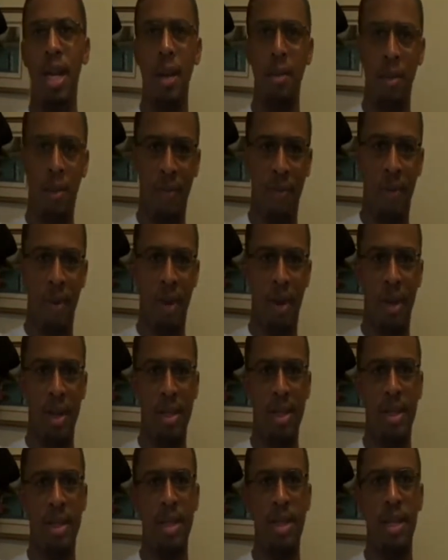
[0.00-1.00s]
Emma
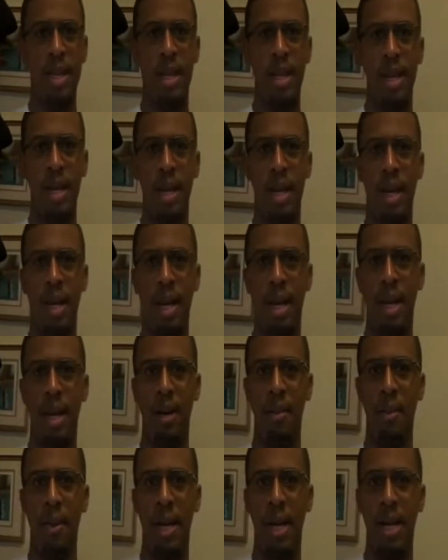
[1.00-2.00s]
Frost,
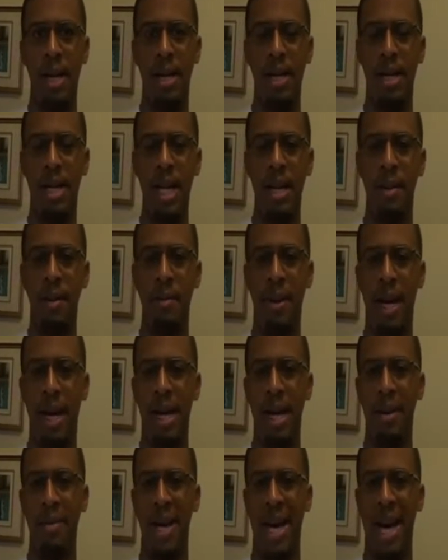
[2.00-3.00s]
a demon by
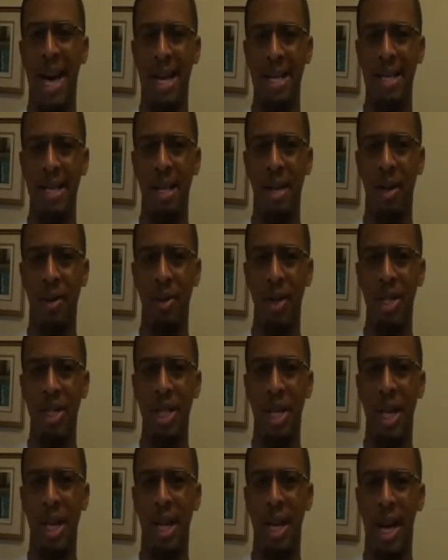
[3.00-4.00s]
the name of Azazel,
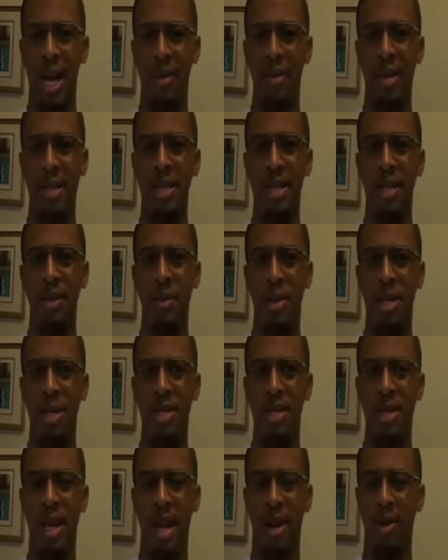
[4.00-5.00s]
which in the comics he
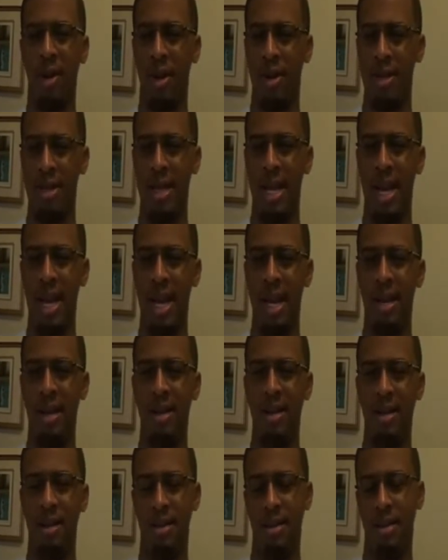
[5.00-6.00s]
was Nightcrawler's dad.